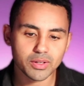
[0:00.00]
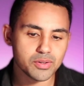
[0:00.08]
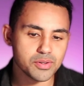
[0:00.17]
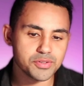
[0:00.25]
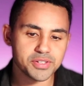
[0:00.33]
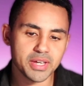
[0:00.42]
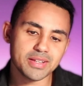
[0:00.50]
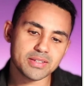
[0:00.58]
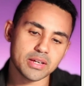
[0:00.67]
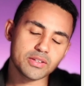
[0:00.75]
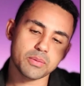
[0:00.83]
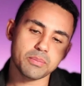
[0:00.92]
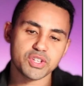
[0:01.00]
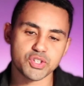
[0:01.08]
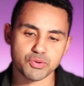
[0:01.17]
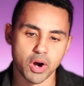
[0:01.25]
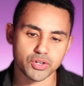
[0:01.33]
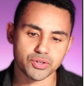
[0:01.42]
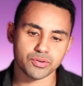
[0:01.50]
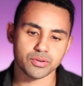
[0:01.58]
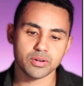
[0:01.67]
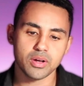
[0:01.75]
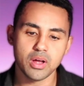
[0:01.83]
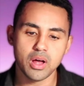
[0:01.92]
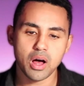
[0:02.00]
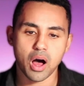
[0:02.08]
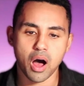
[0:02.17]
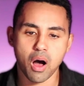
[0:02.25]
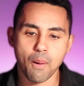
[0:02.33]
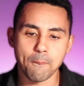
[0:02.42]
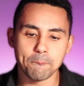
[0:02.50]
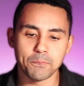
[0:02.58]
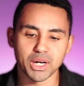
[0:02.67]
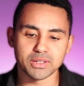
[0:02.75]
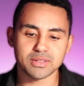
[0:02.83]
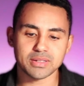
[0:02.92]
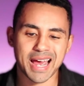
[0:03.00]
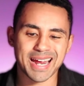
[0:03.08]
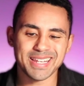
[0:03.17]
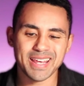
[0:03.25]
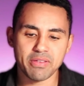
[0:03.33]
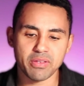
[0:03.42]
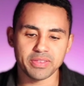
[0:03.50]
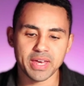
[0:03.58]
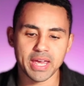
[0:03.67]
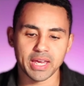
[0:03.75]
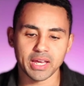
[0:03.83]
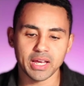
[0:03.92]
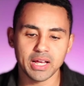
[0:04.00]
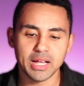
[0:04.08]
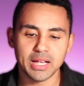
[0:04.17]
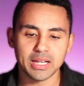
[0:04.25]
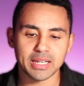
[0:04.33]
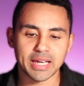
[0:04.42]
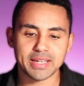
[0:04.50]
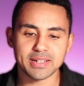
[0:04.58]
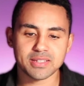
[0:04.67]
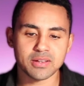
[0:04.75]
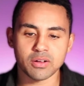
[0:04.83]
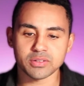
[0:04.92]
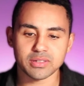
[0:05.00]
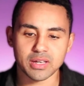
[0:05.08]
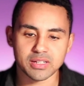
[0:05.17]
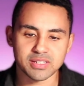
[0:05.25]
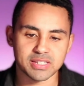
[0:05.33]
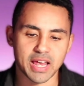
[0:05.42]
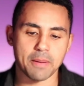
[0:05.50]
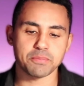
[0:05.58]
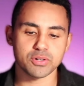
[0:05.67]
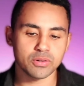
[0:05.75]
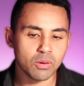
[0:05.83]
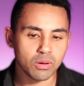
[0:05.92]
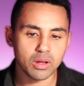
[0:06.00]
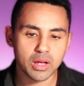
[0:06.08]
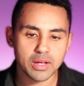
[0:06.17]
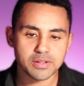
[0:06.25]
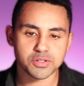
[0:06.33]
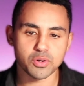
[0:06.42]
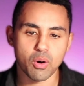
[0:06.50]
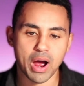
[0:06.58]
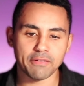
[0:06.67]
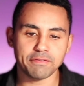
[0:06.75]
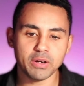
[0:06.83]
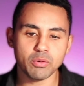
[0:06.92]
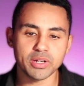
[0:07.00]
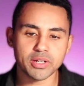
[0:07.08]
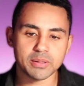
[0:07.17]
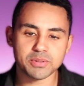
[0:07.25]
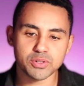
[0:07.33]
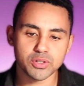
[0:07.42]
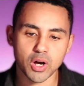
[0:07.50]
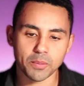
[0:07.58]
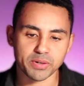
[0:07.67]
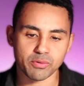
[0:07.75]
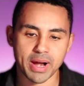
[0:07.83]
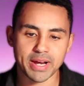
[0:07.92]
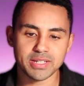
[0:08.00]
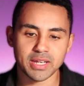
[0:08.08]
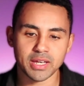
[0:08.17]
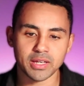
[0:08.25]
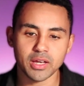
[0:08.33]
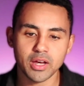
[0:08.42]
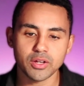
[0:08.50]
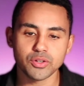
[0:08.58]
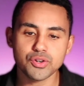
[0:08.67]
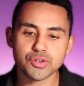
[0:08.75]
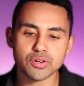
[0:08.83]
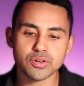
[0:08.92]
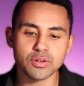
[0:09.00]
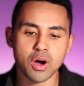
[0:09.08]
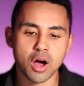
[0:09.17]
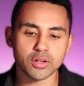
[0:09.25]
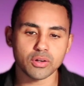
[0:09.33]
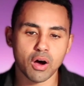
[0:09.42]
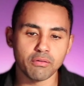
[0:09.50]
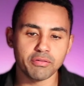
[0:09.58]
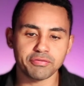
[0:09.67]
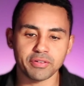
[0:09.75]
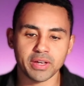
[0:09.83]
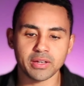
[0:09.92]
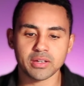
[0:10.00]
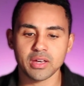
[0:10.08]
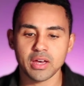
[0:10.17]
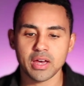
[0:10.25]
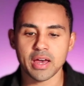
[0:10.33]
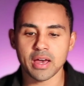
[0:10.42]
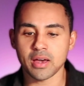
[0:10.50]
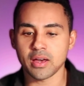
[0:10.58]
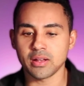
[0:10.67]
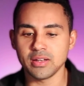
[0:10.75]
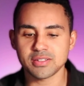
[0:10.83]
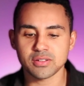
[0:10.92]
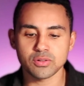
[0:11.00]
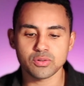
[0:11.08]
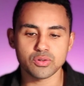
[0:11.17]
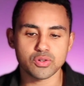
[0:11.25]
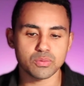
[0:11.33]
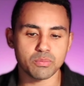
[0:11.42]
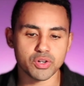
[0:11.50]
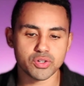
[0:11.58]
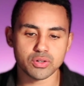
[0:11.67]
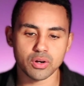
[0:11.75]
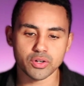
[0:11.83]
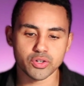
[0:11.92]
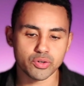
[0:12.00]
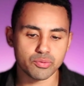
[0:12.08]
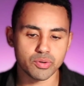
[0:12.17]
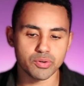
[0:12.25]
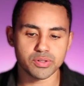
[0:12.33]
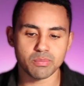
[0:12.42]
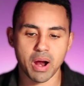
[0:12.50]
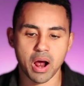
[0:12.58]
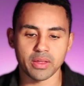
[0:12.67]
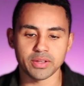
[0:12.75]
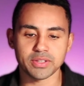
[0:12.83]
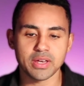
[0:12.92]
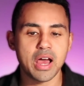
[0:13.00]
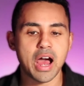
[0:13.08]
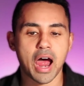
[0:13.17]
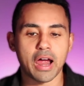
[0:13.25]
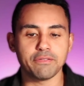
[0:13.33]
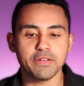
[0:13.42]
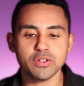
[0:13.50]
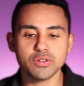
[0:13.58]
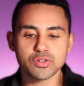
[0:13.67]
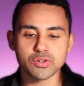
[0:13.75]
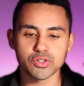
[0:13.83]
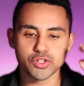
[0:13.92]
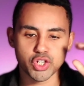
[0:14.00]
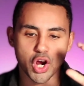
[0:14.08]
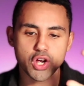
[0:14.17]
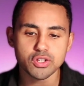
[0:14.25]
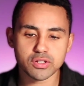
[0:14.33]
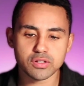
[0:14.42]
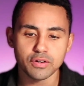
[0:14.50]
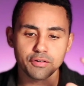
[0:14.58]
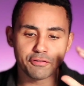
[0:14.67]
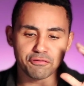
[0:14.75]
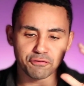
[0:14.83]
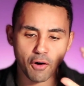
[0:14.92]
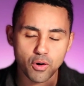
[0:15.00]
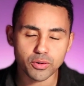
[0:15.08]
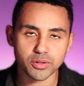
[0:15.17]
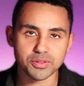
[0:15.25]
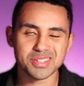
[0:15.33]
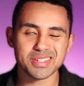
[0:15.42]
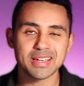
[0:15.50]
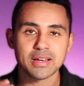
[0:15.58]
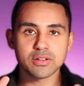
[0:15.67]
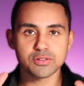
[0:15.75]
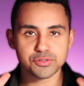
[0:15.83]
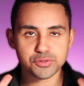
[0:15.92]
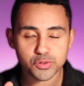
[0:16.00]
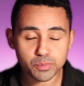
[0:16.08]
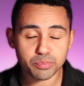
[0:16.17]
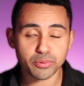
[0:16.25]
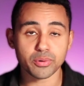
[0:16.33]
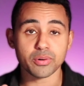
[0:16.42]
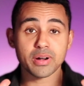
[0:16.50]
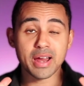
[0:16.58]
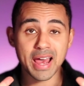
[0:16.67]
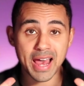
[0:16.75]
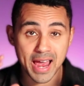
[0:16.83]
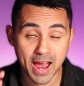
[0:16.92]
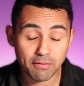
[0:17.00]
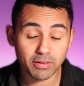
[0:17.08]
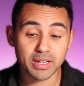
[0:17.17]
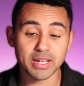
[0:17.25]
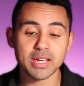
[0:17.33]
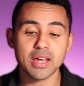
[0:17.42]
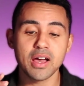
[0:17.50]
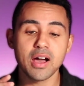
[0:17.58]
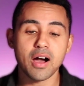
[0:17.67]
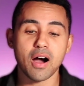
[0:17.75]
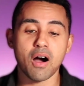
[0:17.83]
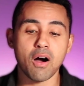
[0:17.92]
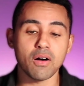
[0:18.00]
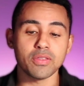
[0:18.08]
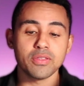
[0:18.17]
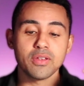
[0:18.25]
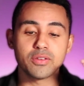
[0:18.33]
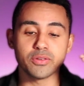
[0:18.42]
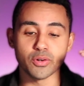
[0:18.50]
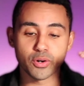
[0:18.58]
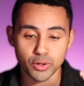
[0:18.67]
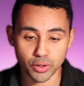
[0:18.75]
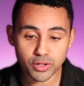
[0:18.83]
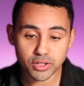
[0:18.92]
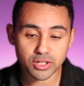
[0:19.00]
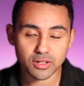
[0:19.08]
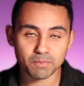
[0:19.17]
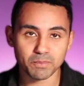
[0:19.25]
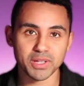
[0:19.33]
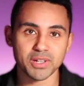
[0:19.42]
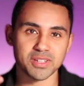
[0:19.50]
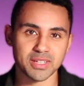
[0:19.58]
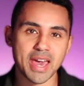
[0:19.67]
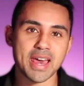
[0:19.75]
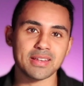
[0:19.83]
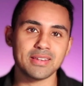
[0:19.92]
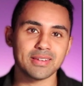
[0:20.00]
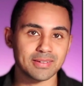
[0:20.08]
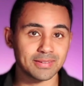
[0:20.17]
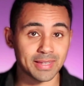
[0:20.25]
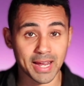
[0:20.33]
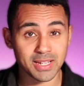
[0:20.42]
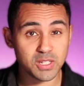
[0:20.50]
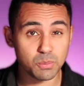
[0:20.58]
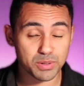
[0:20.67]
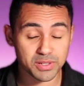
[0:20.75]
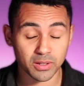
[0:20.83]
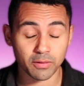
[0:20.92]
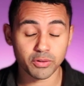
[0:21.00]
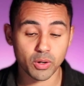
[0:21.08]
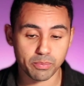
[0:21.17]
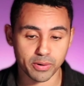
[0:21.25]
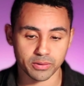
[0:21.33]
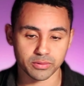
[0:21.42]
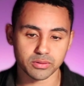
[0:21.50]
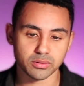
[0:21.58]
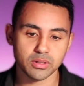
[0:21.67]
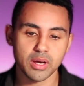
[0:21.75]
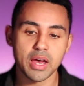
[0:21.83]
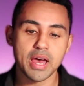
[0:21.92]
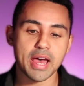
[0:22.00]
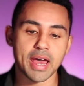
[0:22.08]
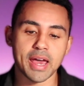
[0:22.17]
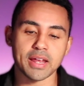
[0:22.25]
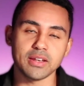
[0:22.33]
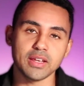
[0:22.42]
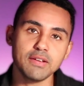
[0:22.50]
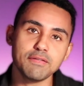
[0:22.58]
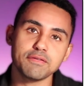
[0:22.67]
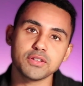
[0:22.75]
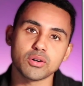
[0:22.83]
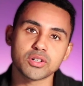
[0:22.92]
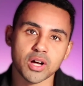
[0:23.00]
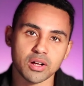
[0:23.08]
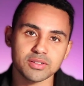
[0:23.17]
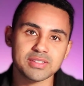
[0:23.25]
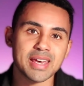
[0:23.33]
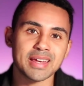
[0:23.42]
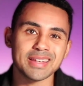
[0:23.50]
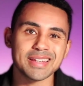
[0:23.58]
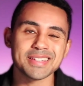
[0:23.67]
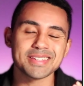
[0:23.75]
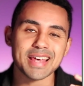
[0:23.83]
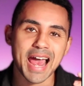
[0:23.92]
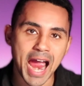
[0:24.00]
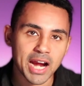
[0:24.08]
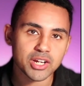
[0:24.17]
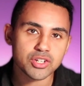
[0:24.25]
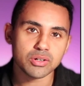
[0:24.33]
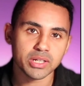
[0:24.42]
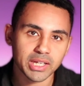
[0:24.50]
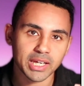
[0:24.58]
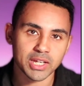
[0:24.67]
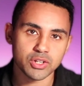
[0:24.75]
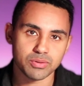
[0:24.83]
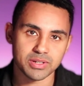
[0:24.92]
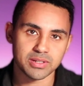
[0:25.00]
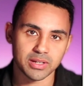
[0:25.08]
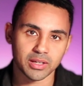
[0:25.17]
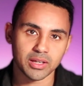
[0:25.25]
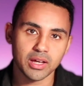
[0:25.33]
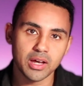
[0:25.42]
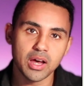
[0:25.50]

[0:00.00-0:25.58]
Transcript: you see it's a bit structured, but at the end of the day, like it's not exceptional. So I think when it comes to the copywriting, you should not overthink and listen to too much gurus about it. I think you should just focus super heavily on the hook, because again, 90% of your post, and if your content is actually interesting,